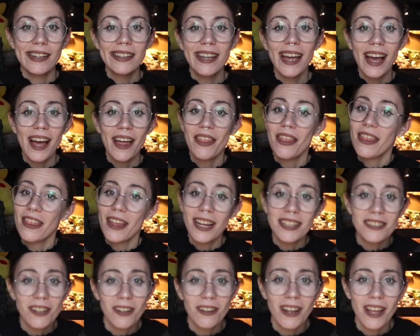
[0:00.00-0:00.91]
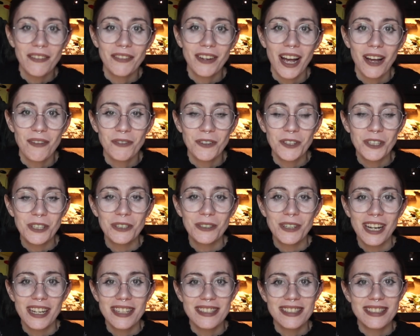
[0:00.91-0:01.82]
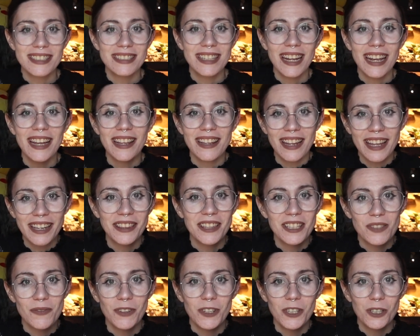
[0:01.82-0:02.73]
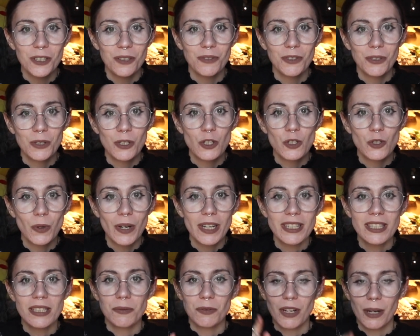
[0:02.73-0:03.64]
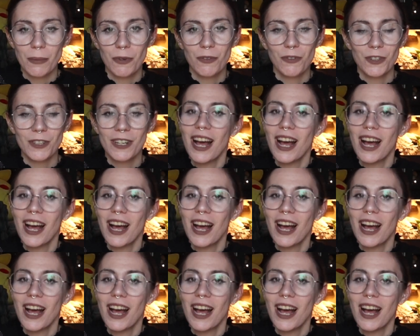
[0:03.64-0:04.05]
And yeah, that's all I've got for you guys today. Like this video if you enjoyed, subscribe if you're